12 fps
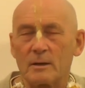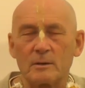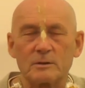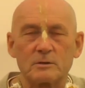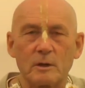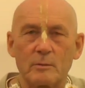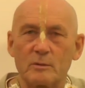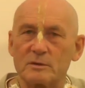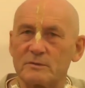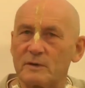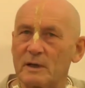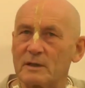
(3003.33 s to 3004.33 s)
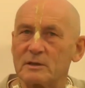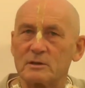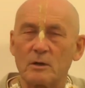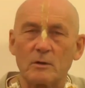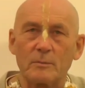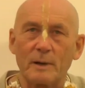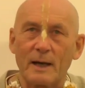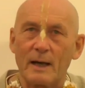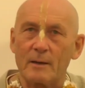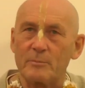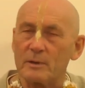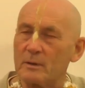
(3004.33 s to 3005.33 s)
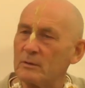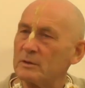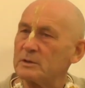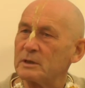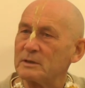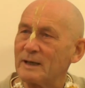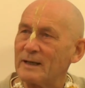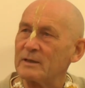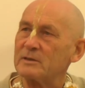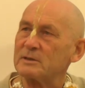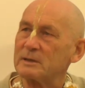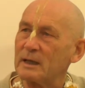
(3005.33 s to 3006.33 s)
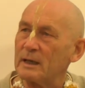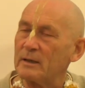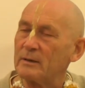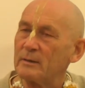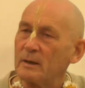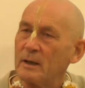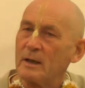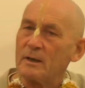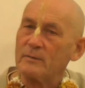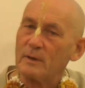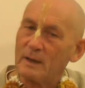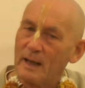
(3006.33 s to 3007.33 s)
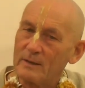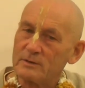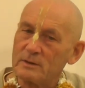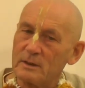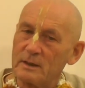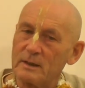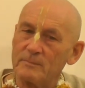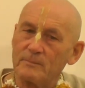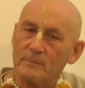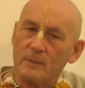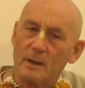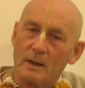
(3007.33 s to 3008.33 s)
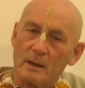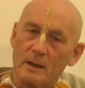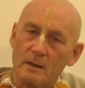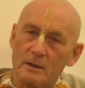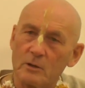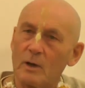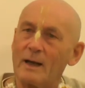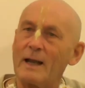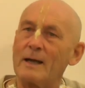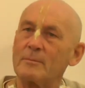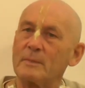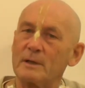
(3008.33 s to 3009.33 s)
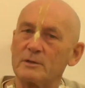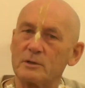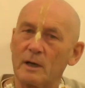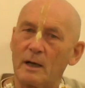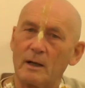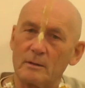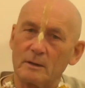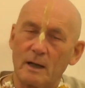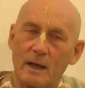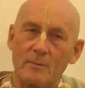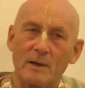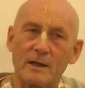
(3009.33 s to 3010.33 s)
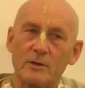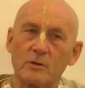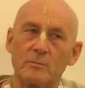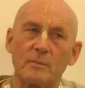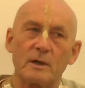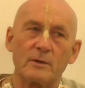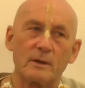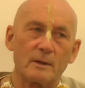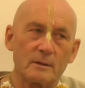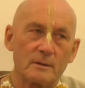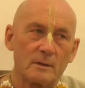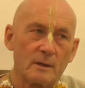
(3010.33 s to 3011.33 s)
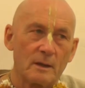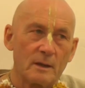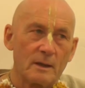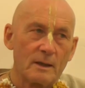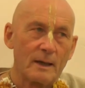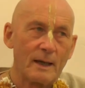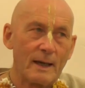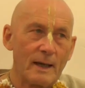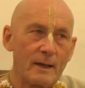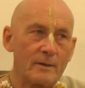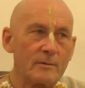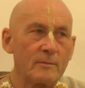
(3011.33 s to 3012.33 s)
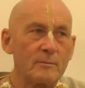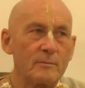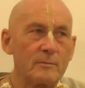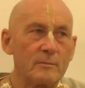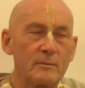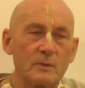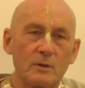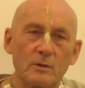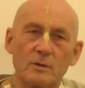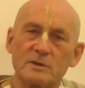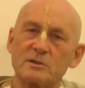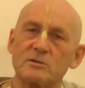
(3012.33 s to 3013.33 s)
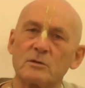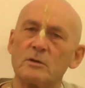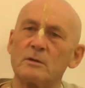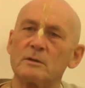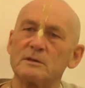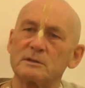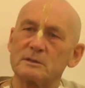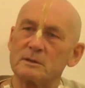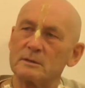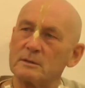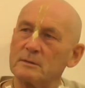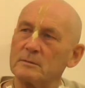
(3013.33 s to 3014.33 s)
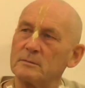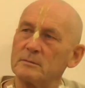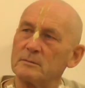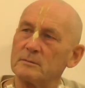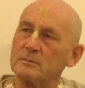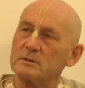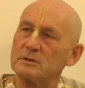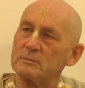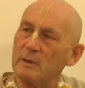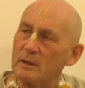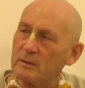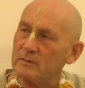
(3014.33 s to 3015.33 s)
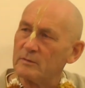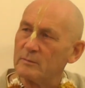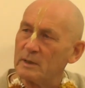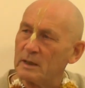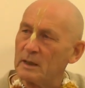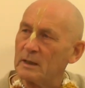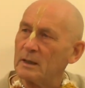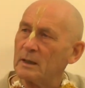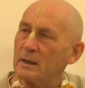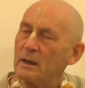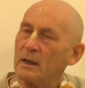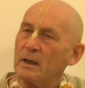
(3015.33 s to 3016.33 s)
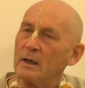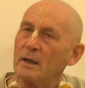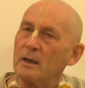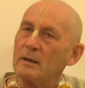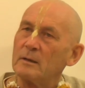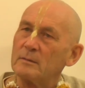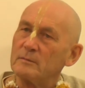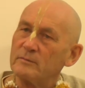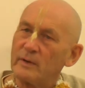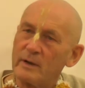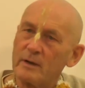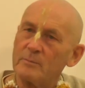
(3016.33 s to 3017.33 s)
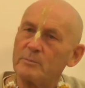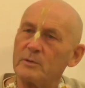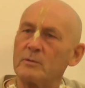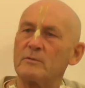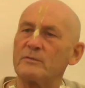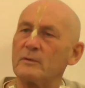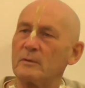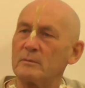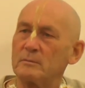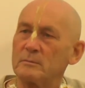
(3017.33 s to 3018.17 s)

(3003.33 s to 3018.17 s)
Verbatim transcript: Goswami was feeling so bad, but Lord Chaitanya said that actually you are like my child, I'm like your mother, and your sores smell to me very beautiful.